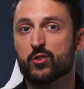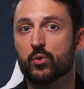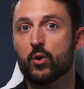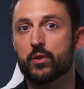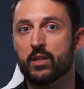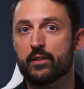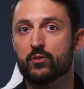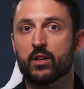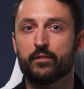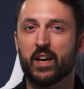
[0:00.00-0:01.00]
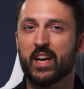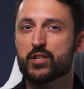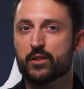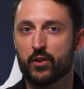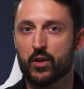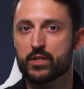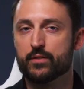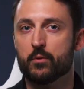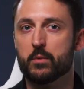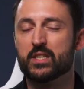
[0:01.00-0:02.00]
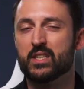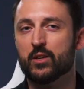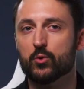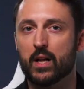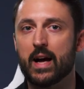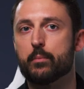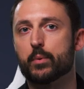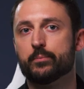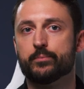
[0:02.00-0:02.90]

control the level of each of those from a single app.